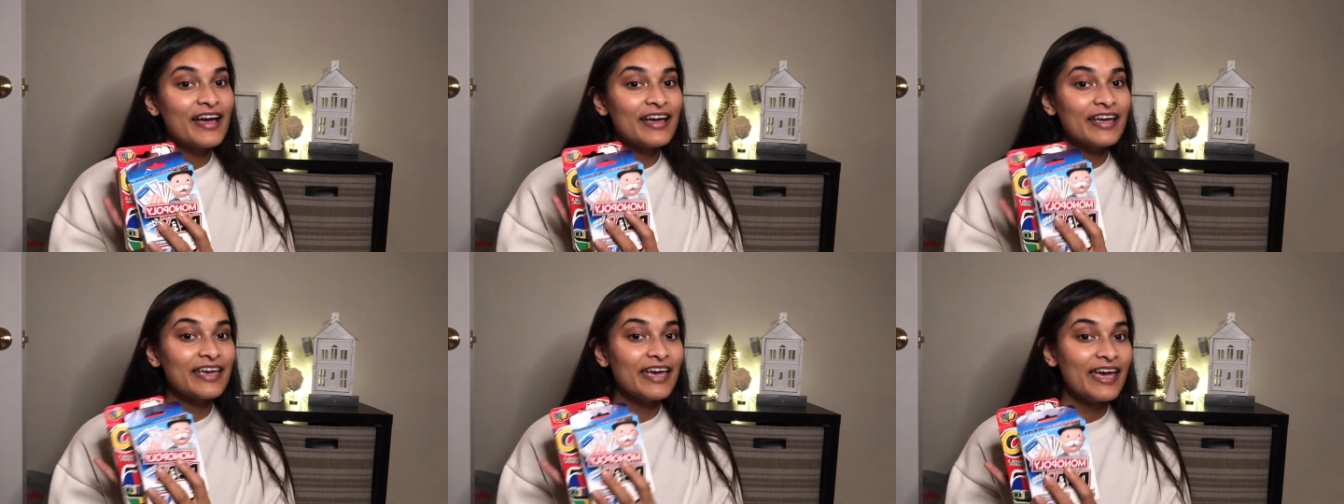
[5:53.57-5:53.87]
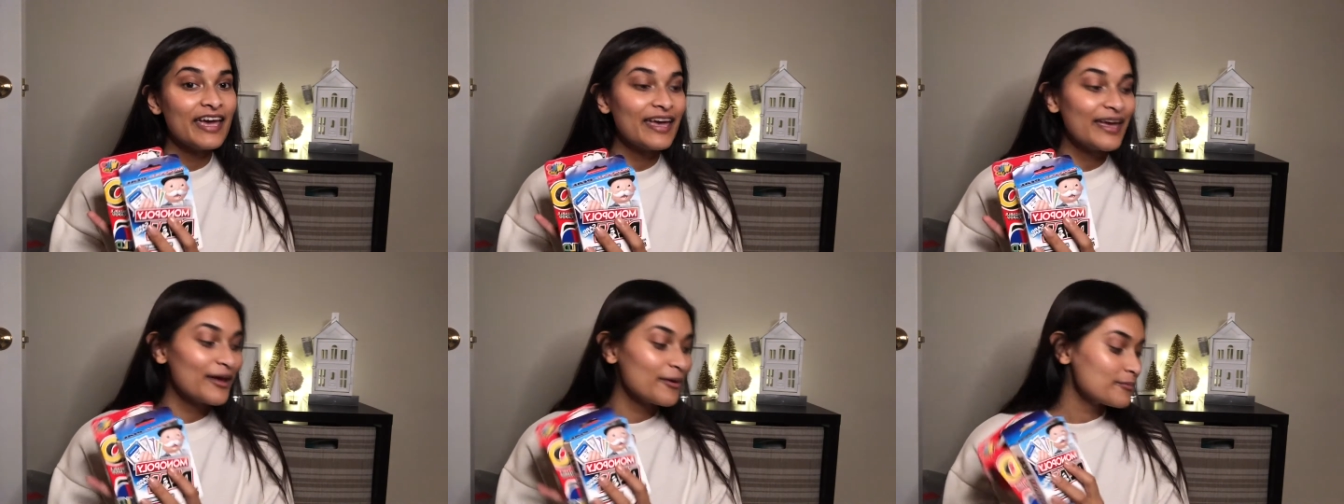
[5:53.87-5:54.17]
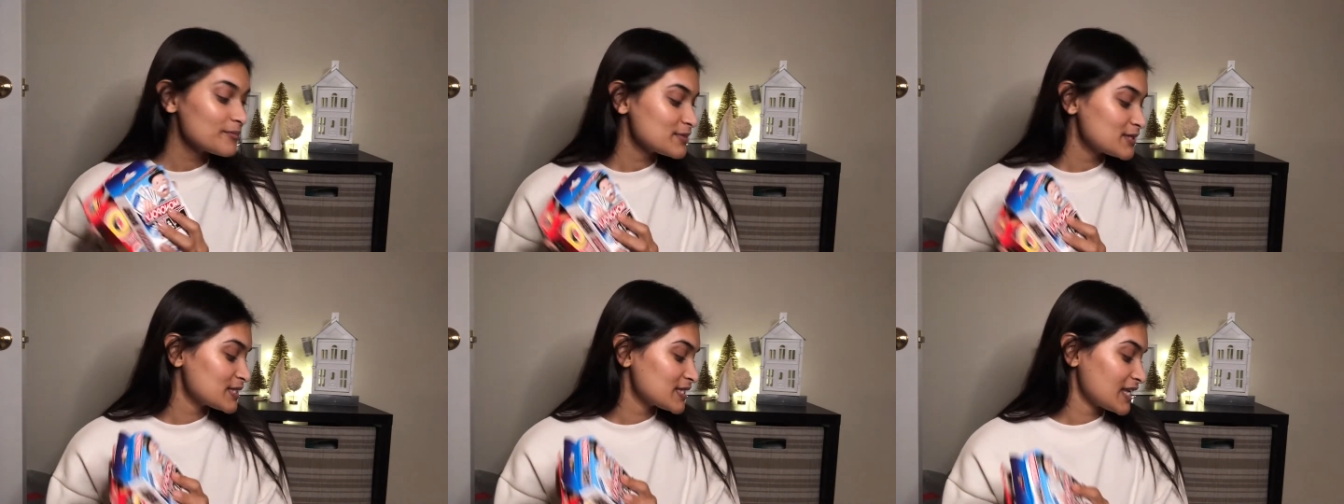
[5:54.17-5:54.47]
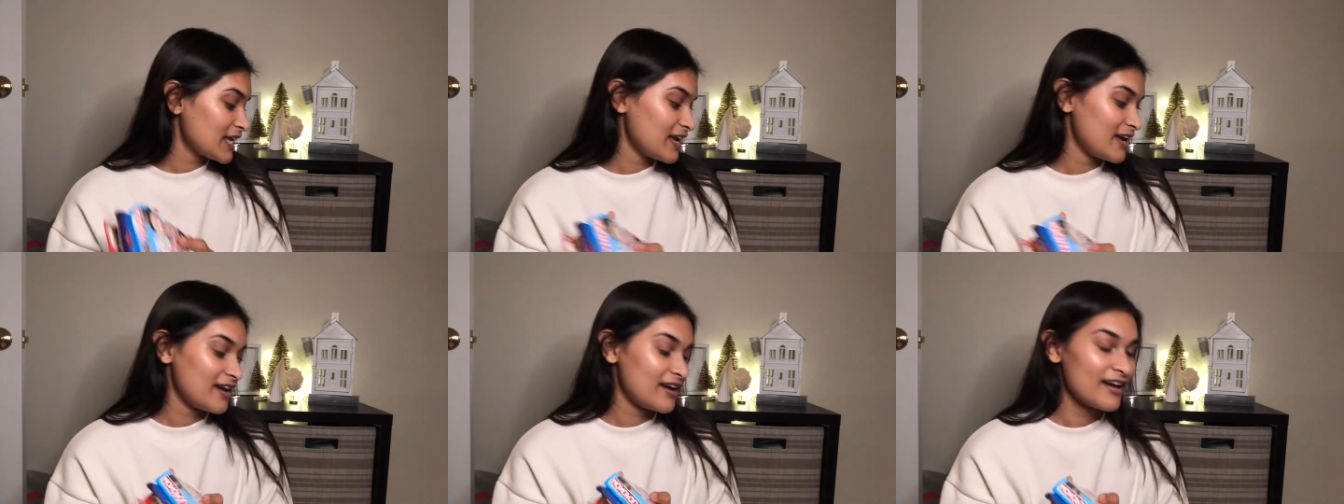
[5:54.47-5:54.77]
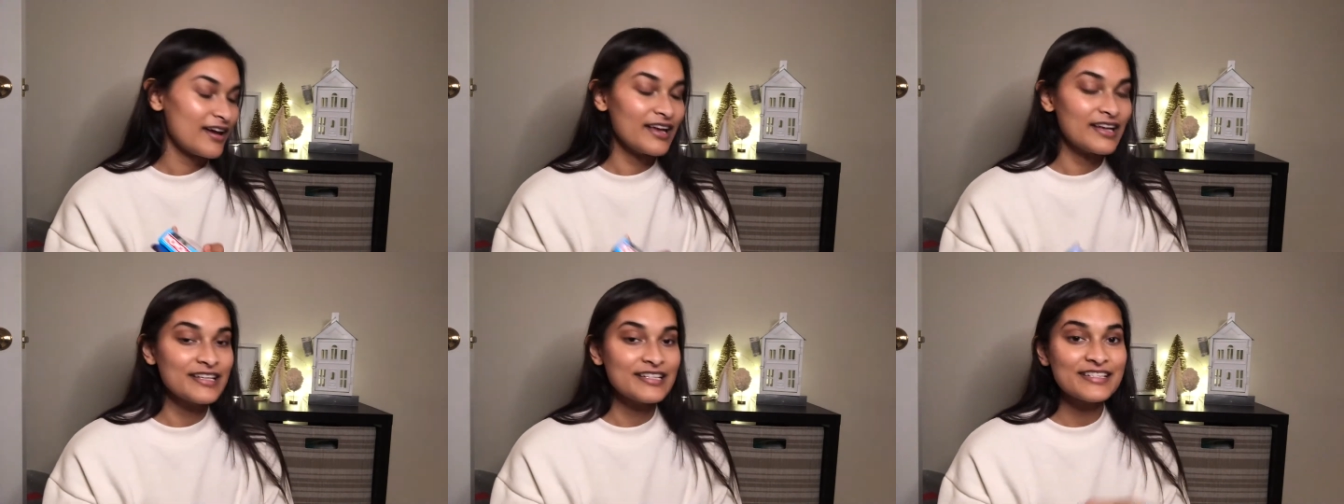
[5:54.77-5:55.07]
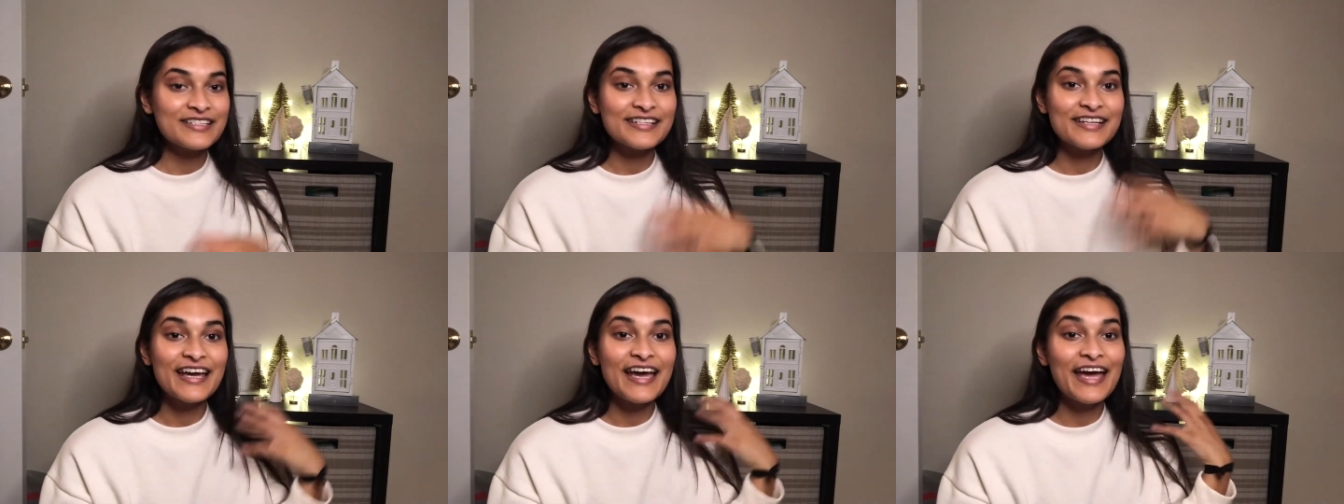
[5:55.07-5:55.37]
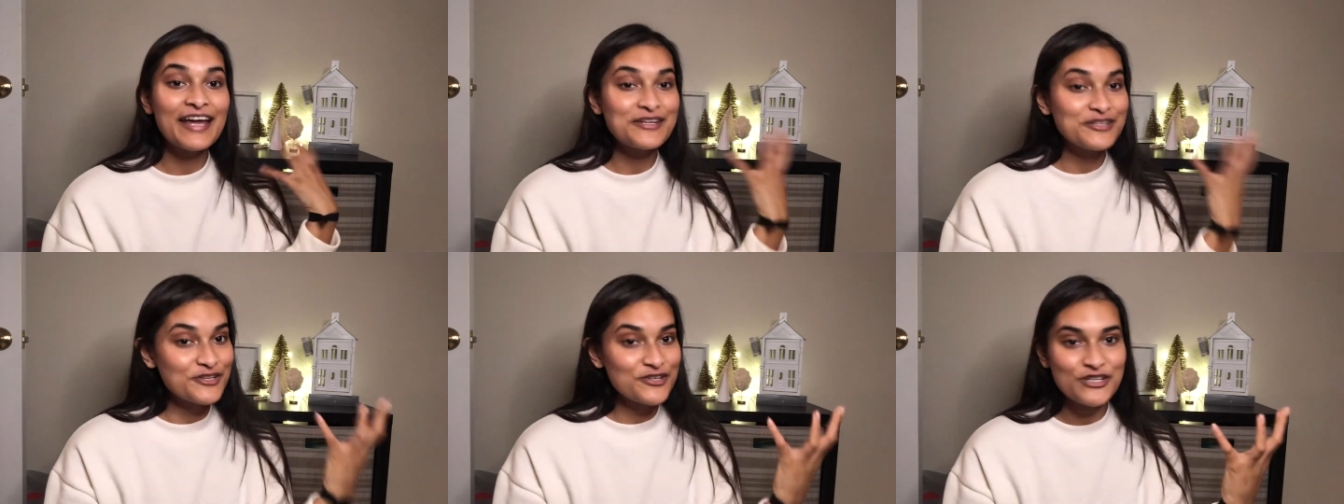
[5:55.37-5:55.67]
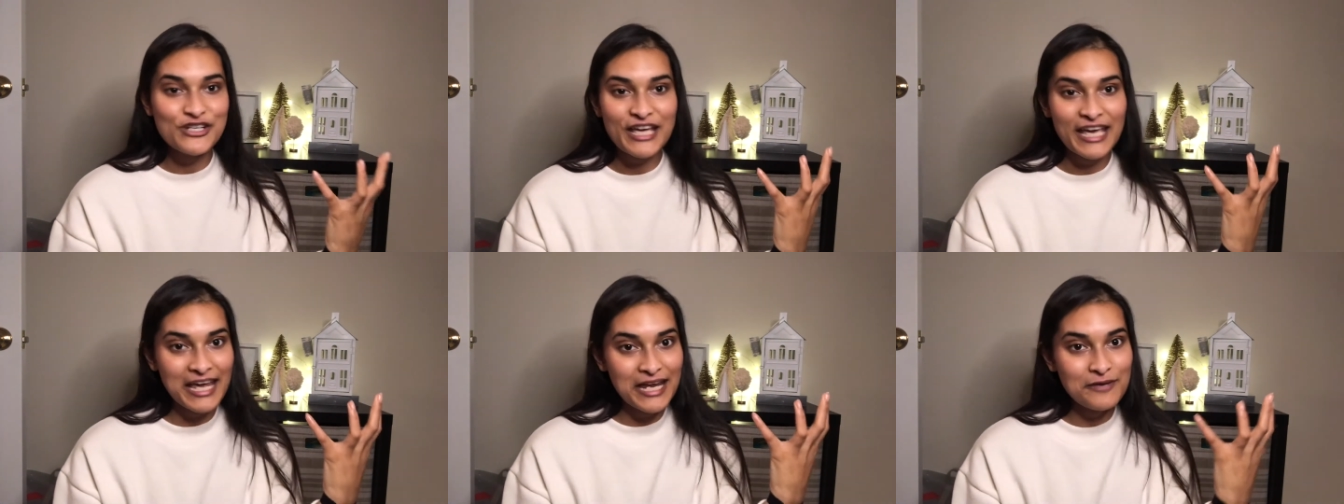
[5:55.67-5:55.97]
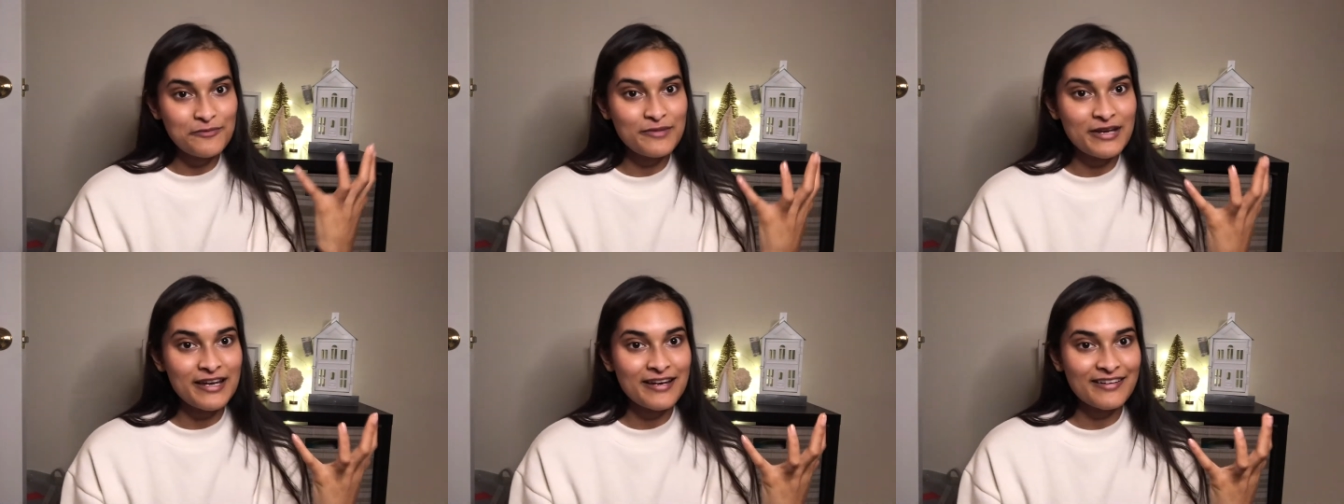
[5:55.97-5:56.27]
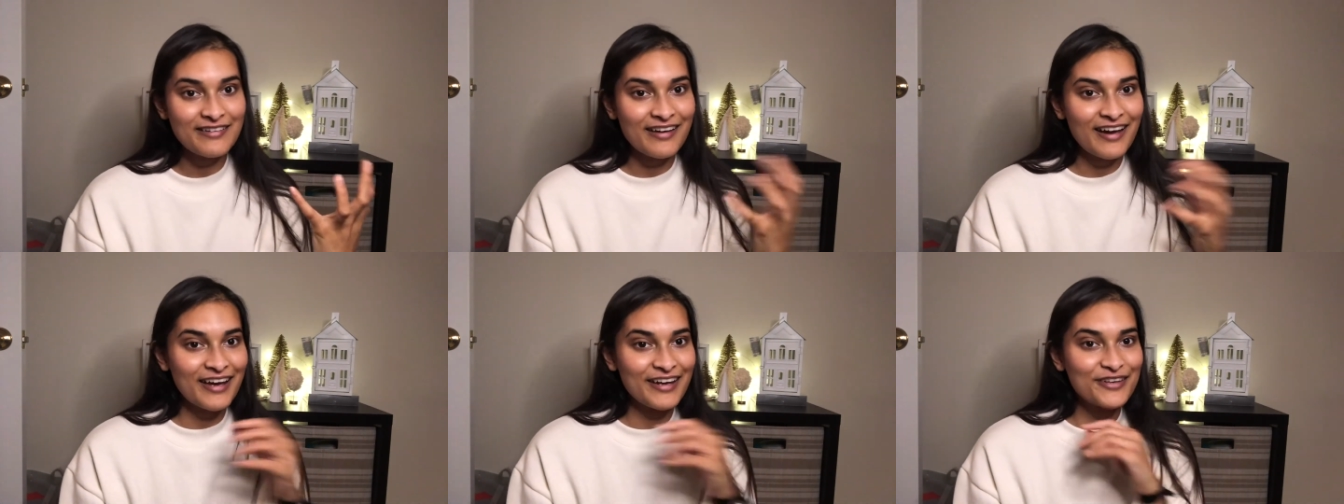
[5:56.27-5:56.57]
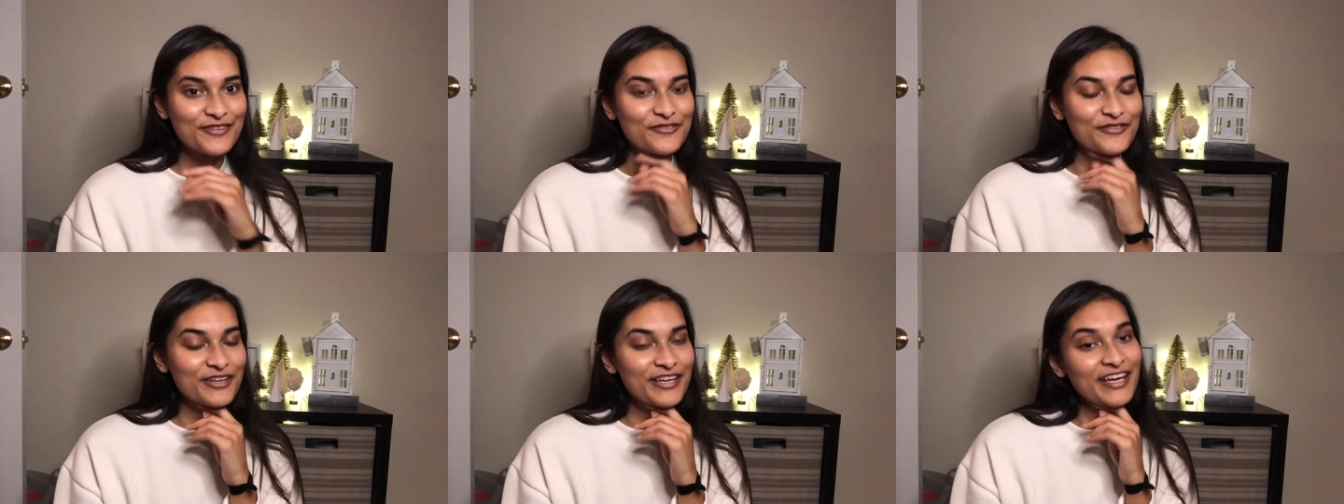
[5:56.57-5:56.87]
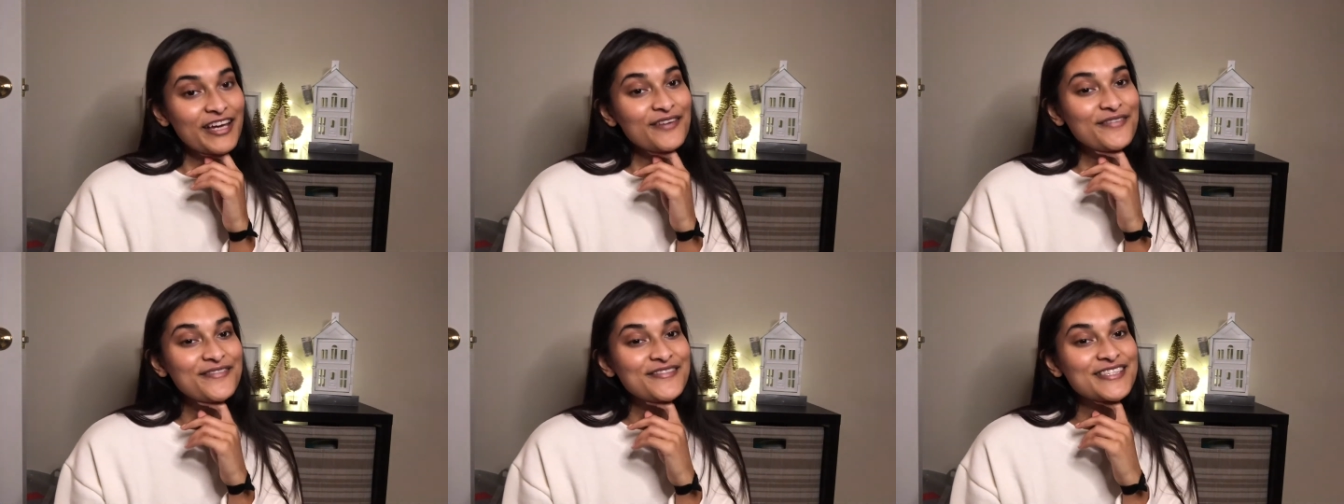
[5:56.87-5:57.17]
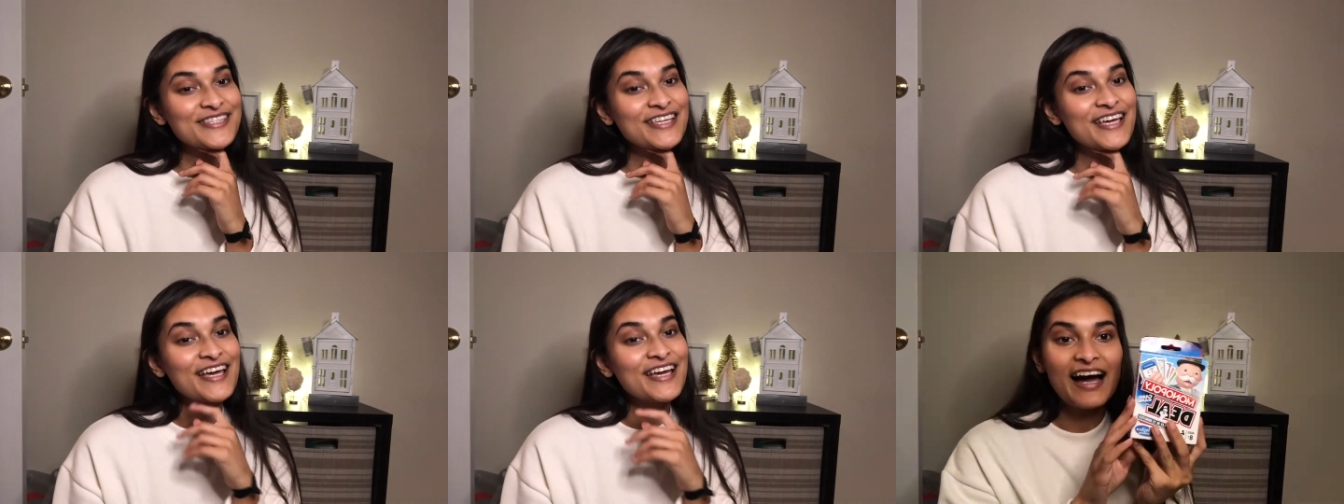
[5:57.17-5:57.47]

games and entertainment kind of gifts.